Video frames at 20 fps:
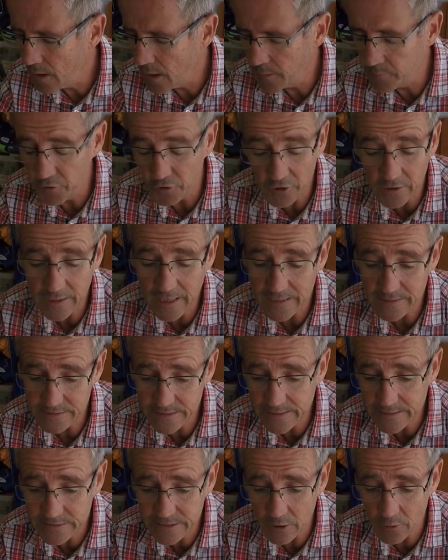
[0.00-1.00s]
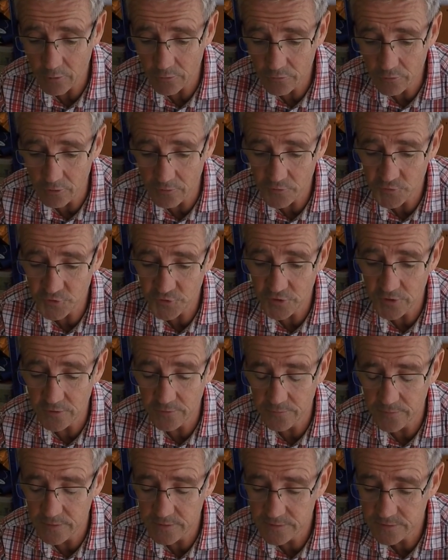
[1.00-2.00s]
You can get detail on knot
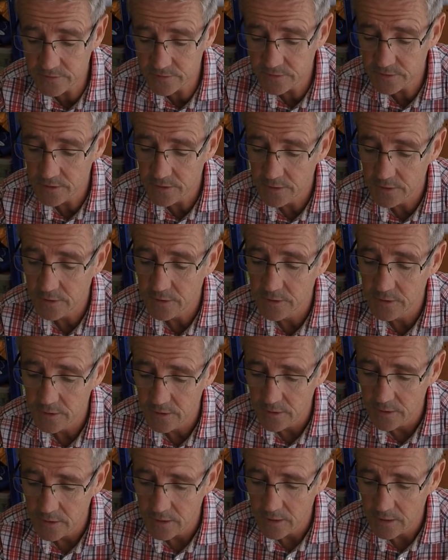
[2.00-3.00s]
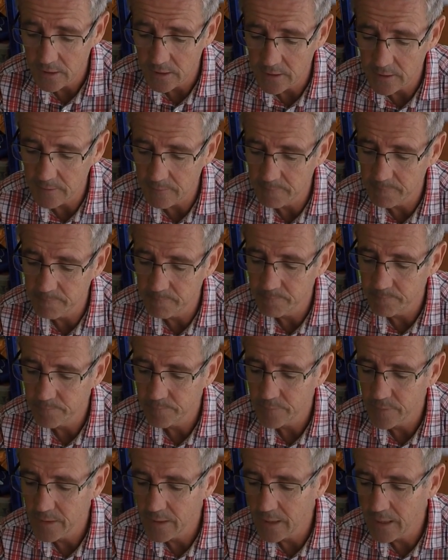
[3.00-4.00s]
surface,
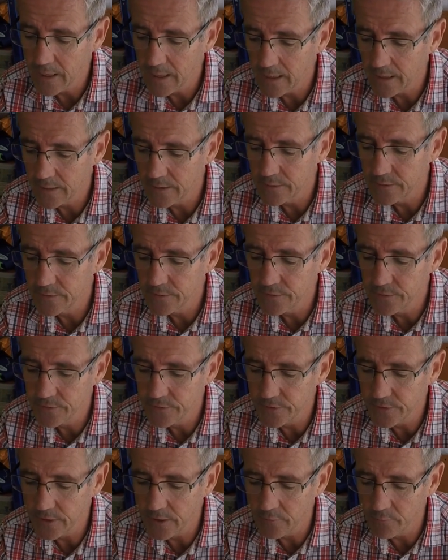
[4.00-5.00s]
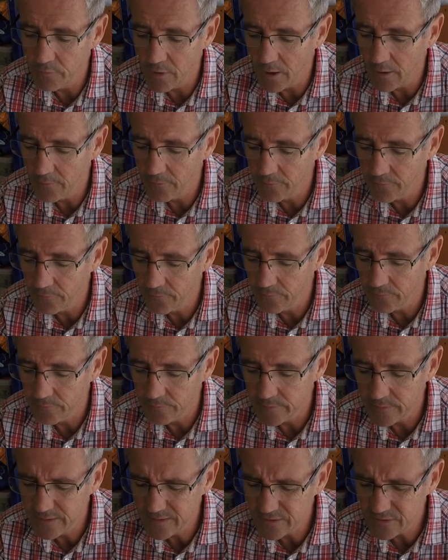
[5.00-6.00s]
and rough.
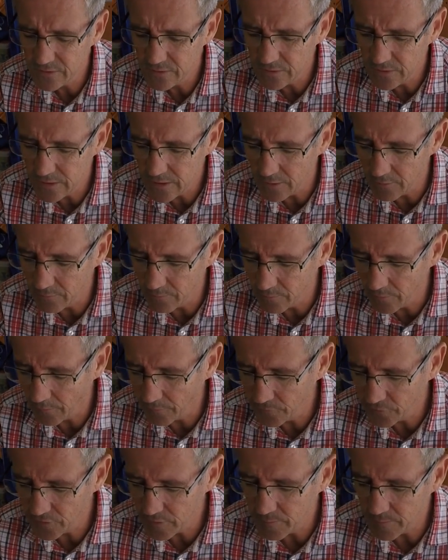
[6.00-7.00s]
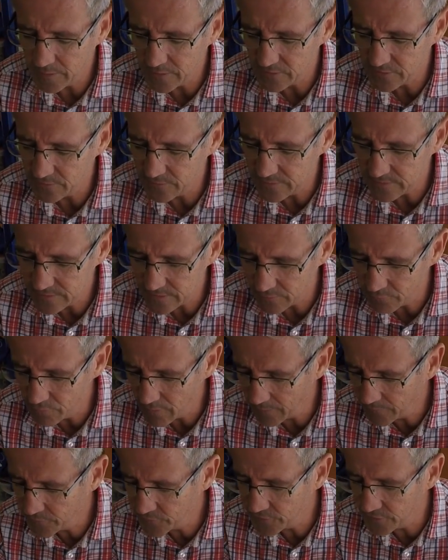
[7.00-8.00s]
You know, obviously because it's a
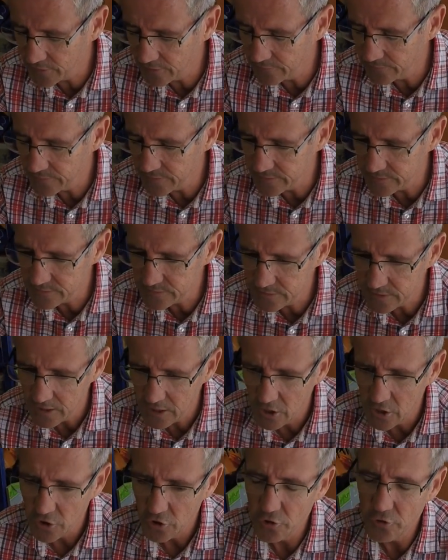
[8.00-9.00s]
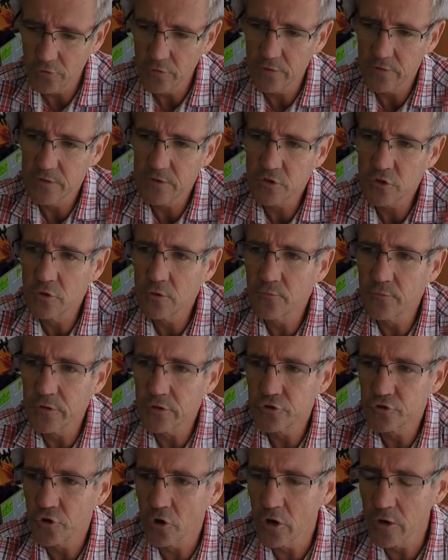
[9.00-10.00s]
rough surface, it's good for
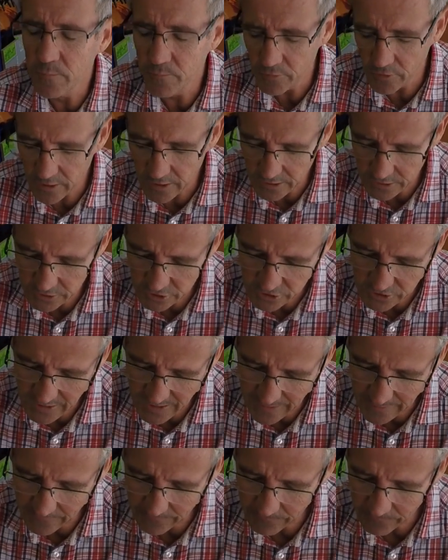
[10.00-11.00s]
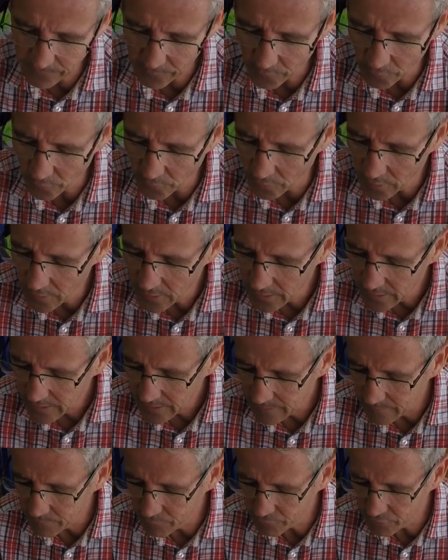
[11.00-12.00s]
dry brush and for
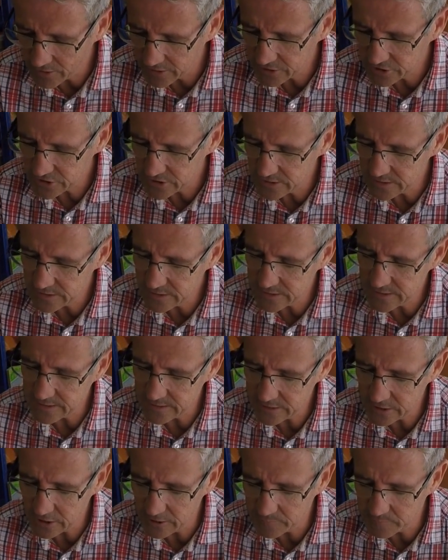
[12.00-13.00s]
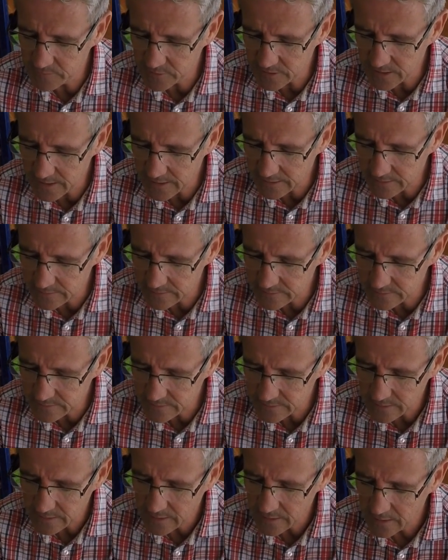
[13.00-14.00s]
impressionistic type scenes.